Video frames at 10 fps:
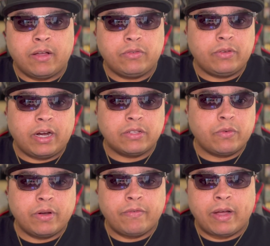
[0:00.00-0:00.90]

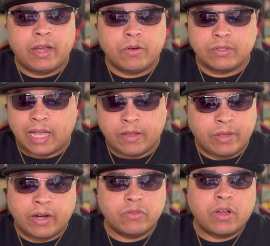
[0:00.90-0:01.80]
Transferring files, I
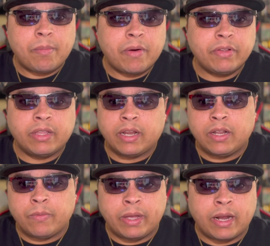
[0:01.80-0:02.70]
airdrop everything
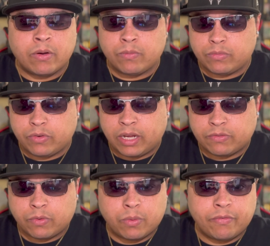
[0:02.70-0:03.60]
anyway. I don't
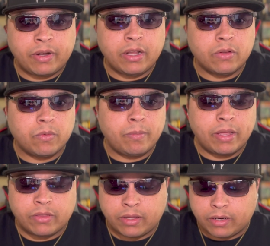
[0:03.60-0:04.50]
transfer with any other
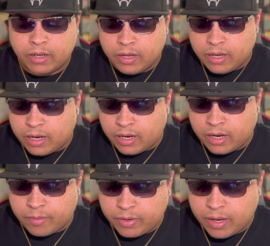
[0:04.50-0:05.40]
method.
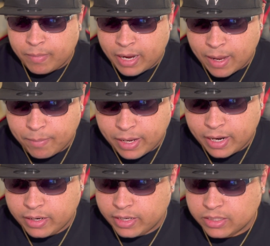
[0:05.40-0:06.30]
Yeah, my
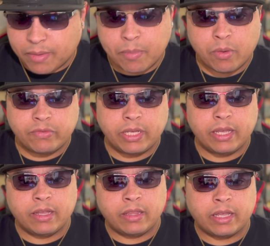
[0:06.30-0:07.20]
iPad is capable of
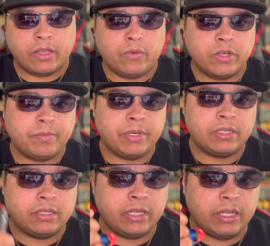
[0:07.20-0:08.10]
taking like a
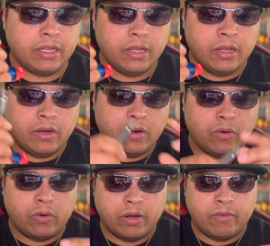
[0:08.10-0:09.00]
USB-C
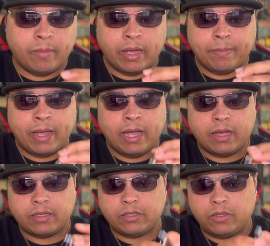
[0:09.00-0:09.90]
or even my
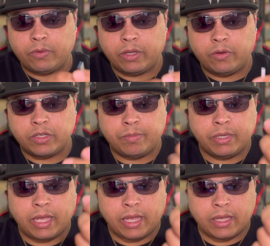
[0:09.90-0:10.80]
Mac to do a
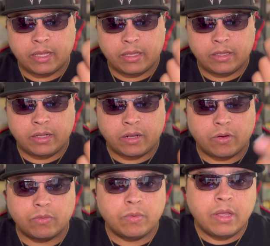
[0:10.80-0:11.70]
USB-A, you
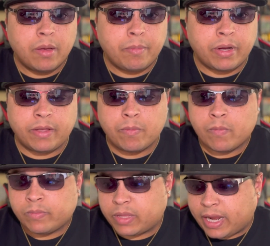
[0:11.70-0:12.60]
know, but
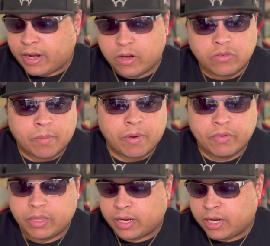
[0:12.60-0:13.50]
I airdrop
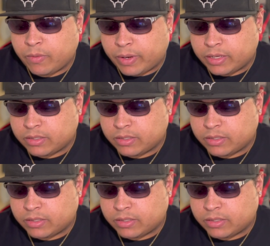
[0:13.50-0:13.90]
everything anyway.